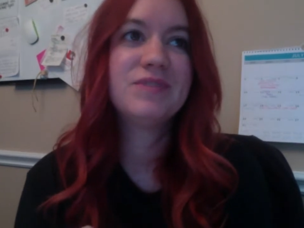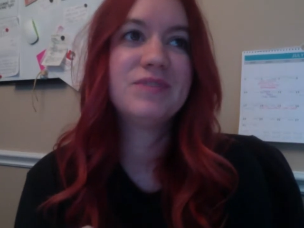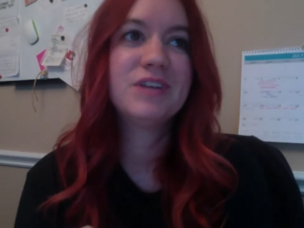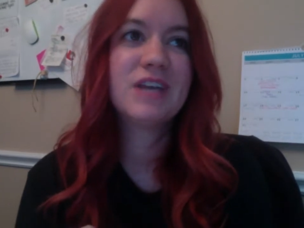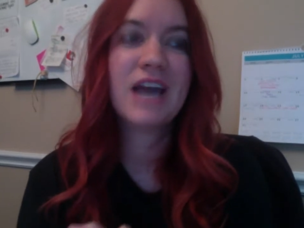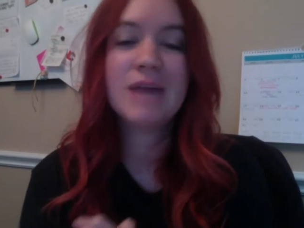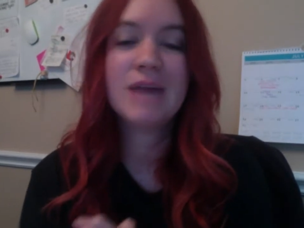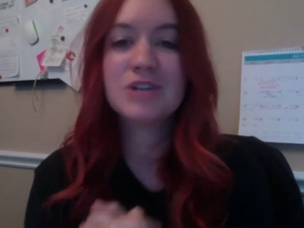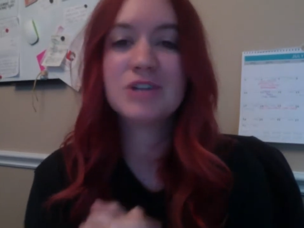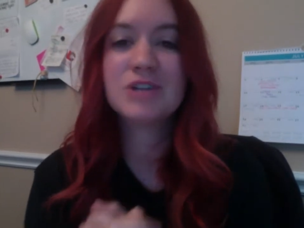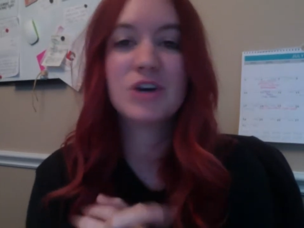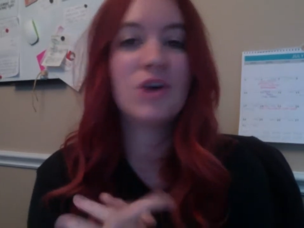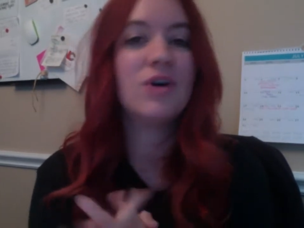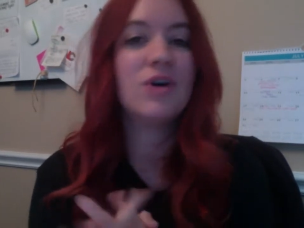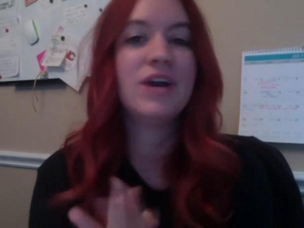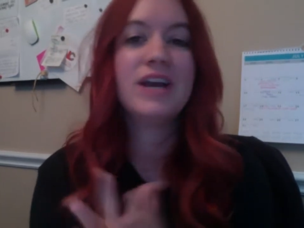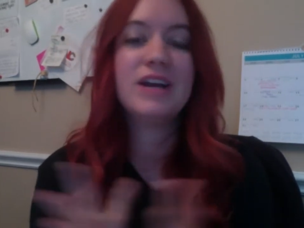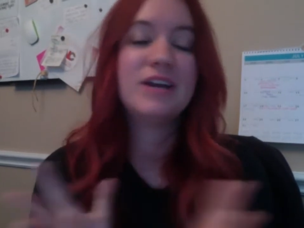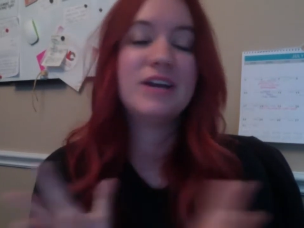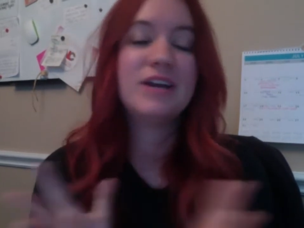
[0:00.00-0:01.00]
kept
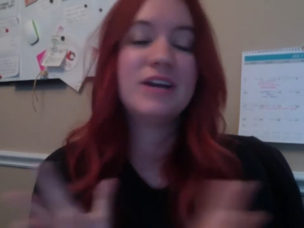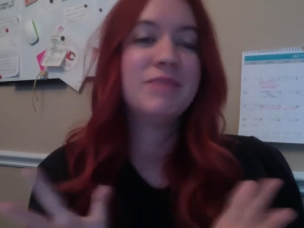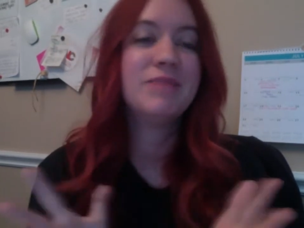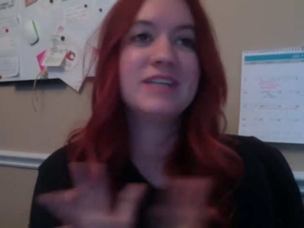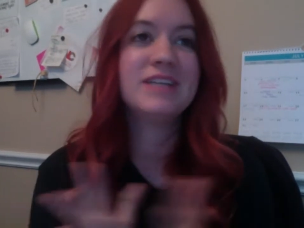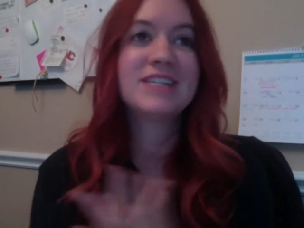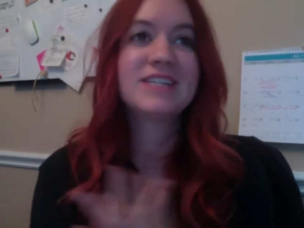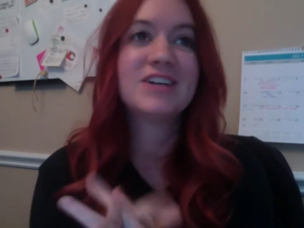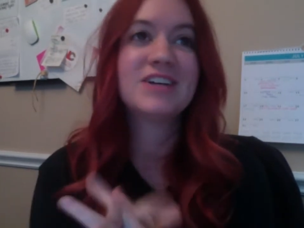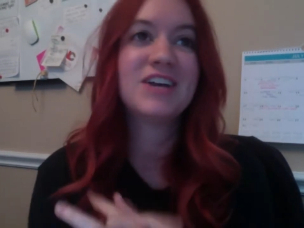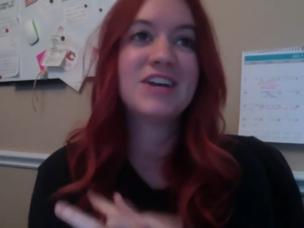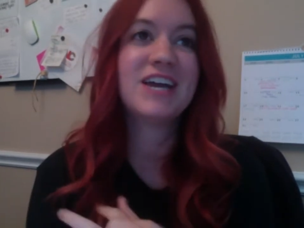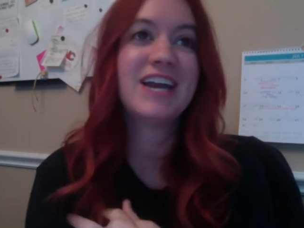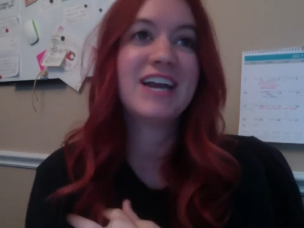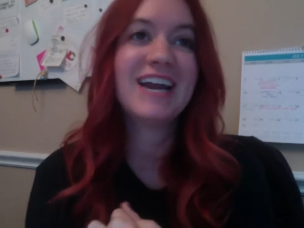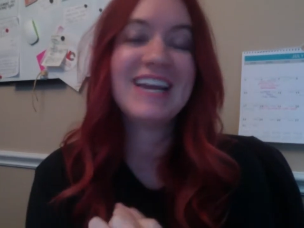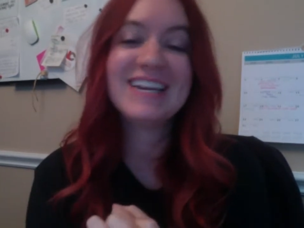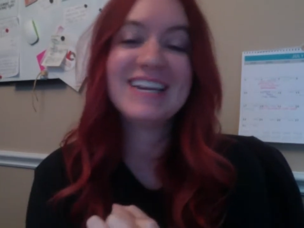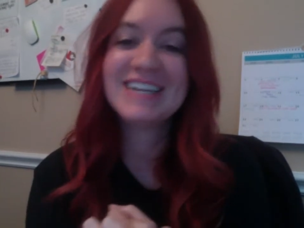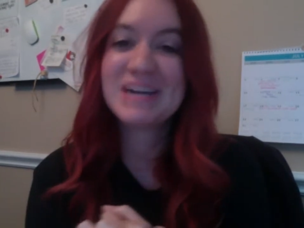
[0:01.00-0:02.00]
going basically. And I
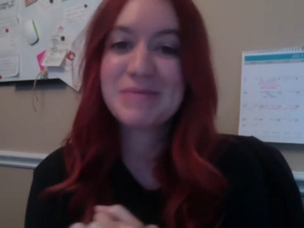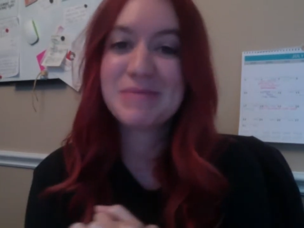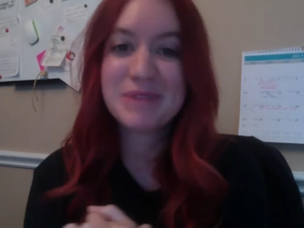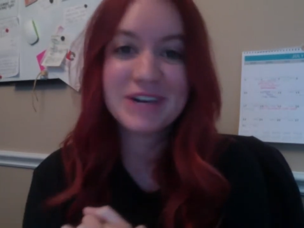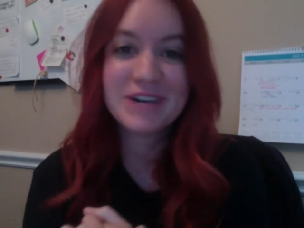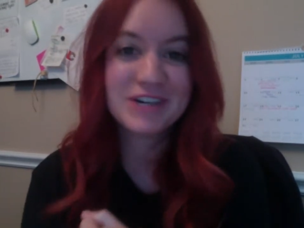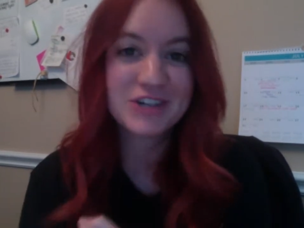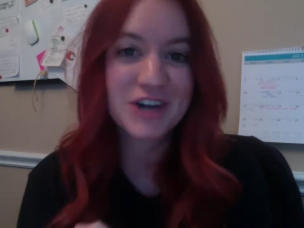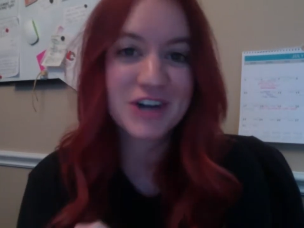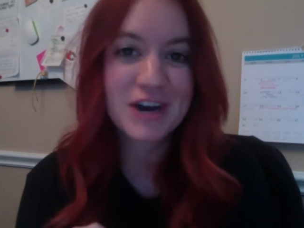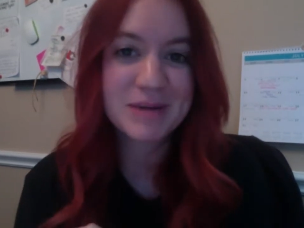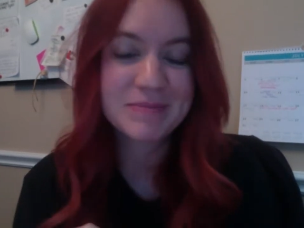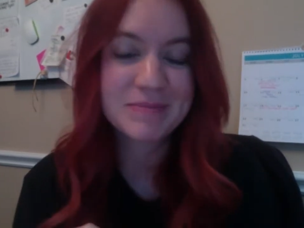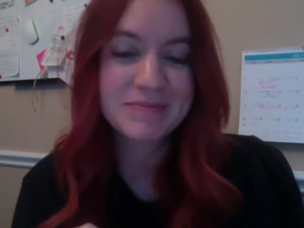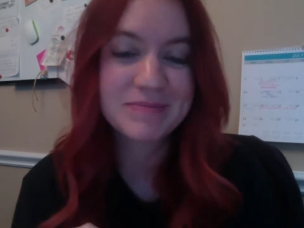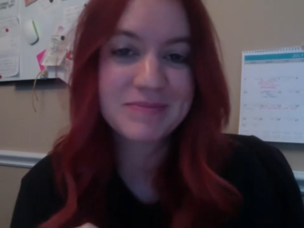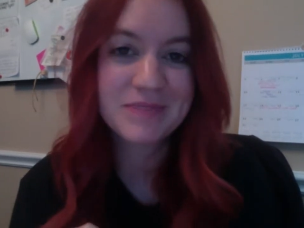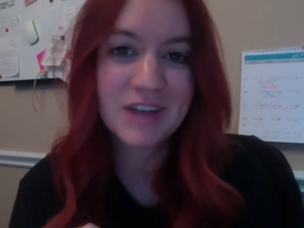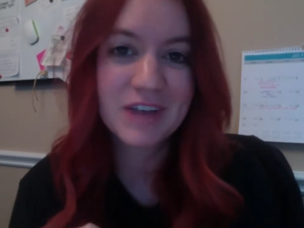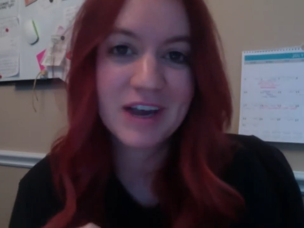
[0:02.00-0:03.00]
ended up in a
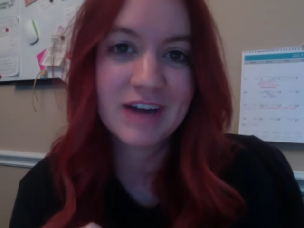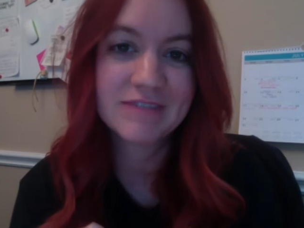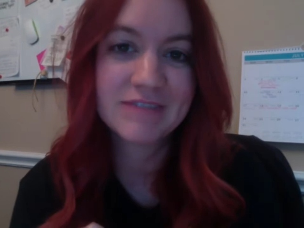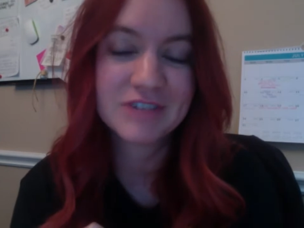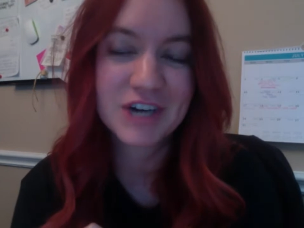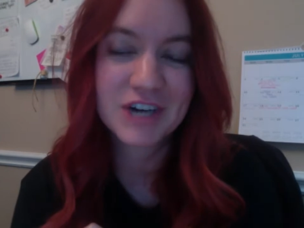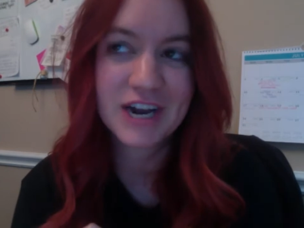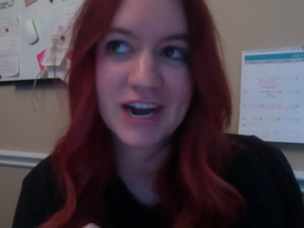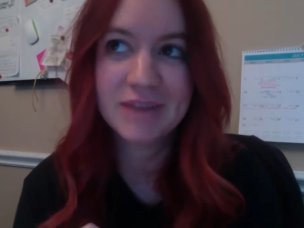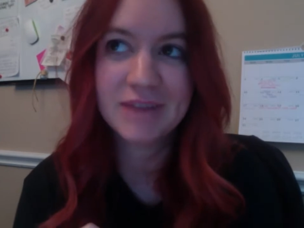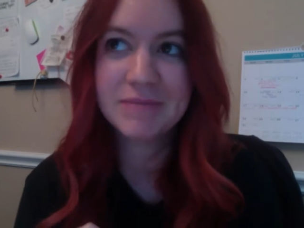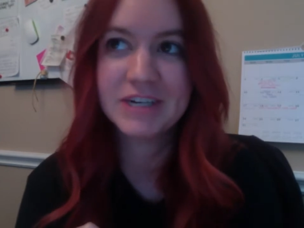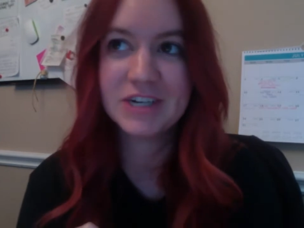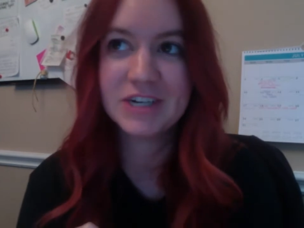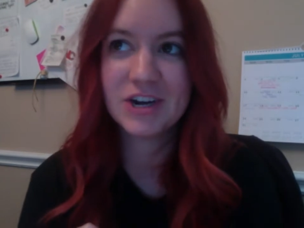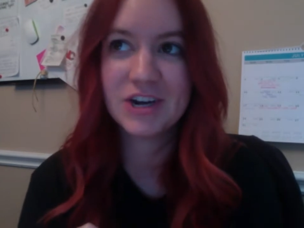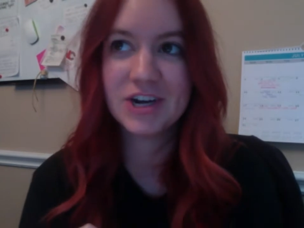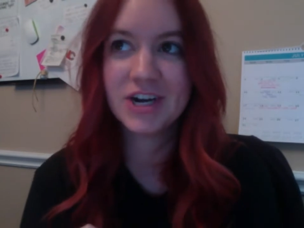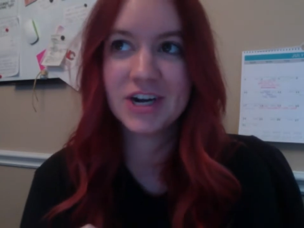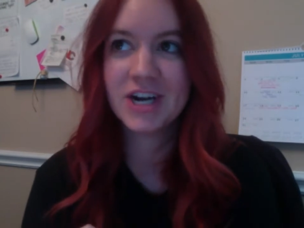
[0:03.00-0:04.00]
job after I had my
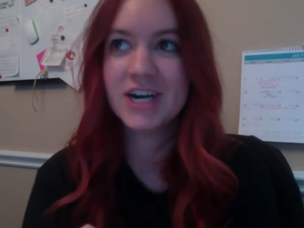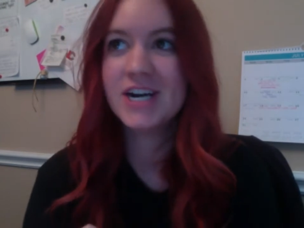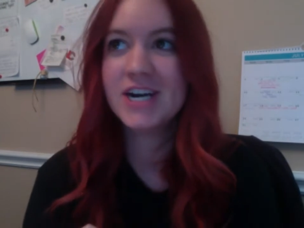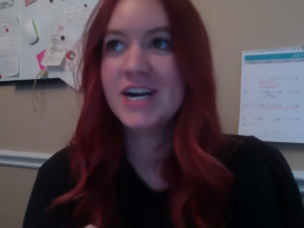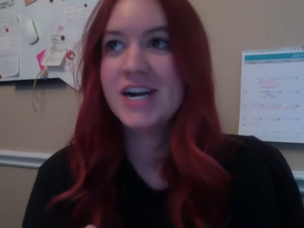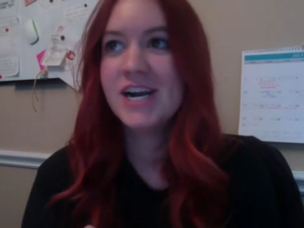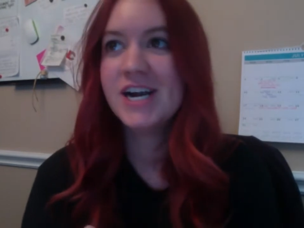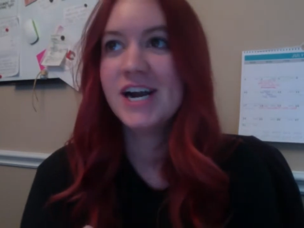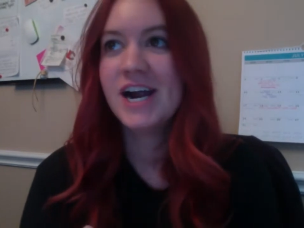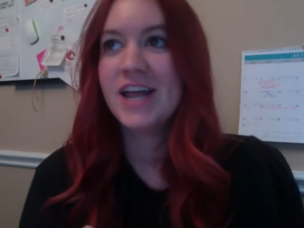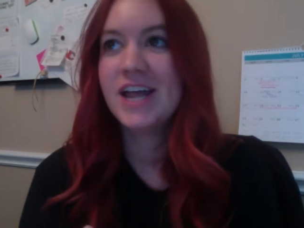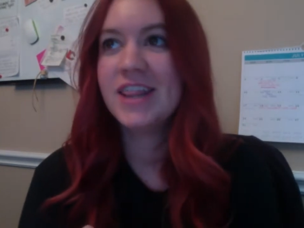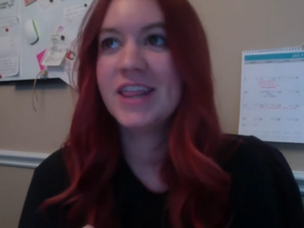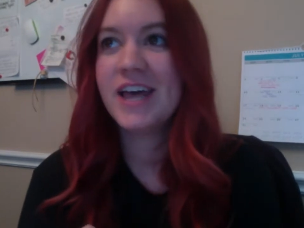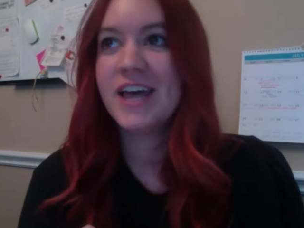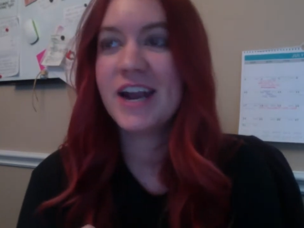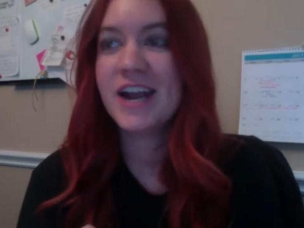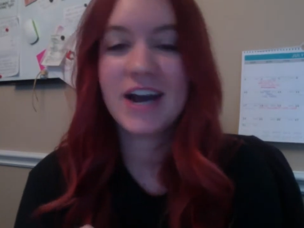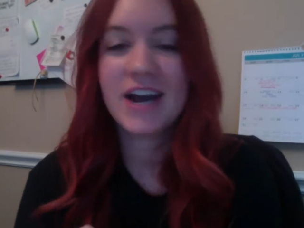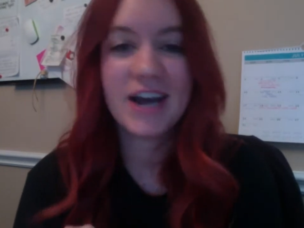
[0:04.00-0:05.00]
daughter
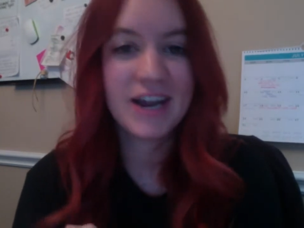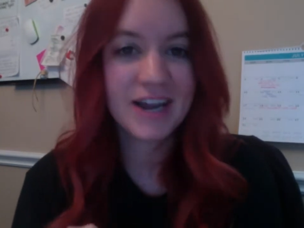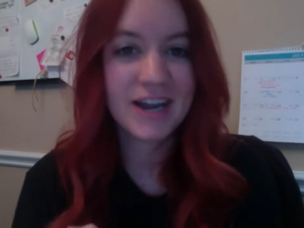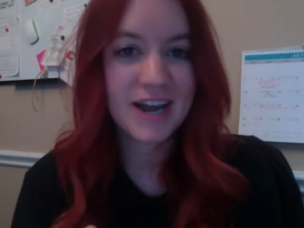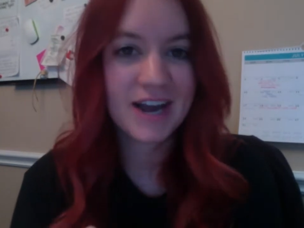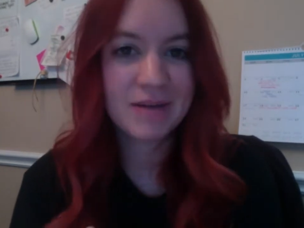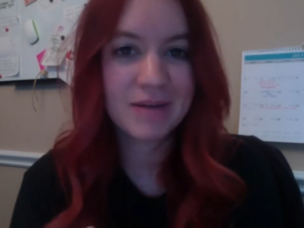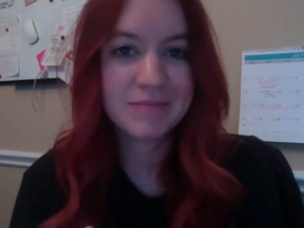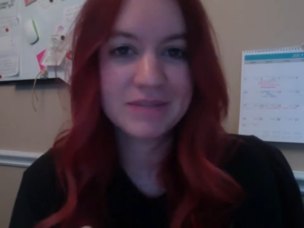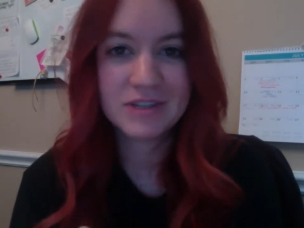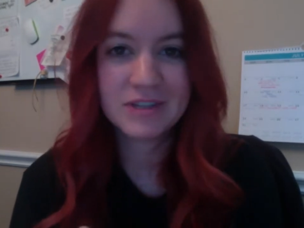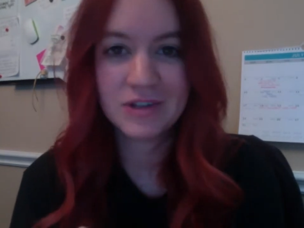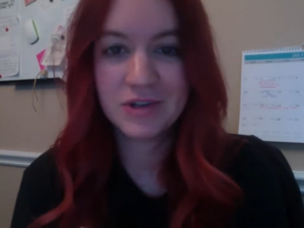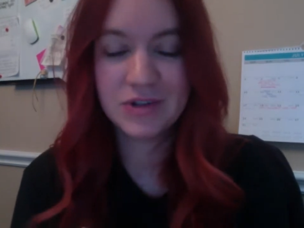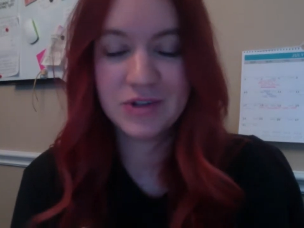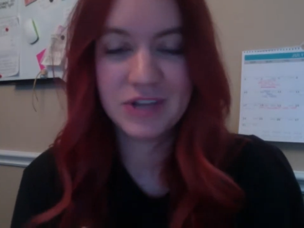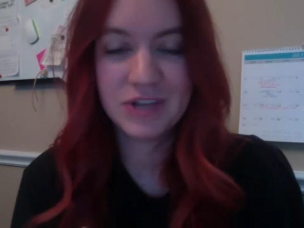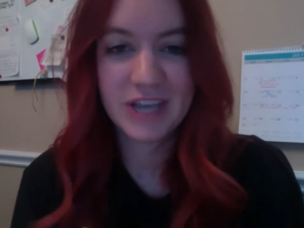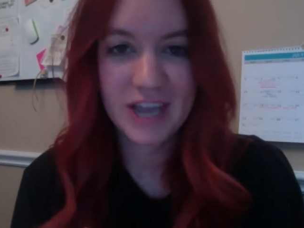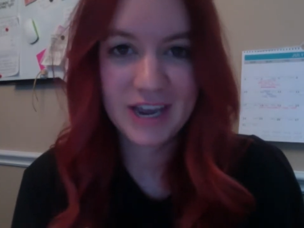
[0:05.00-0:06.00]
that I
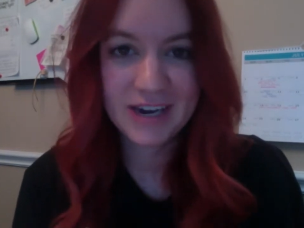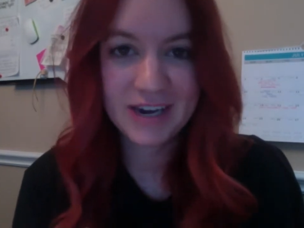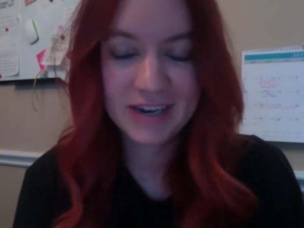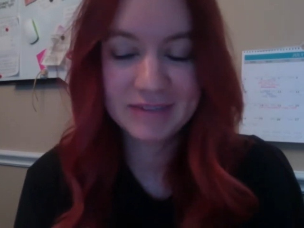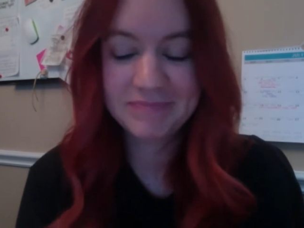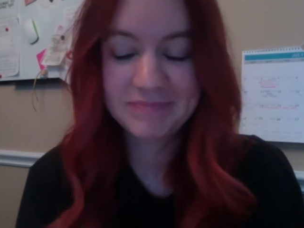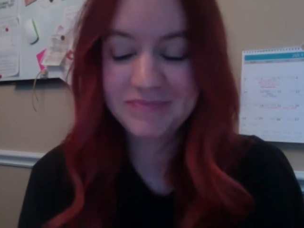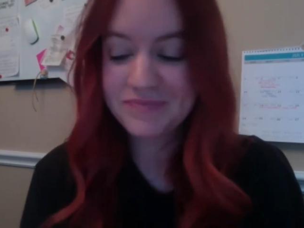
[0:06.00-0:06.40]
absolutely hated.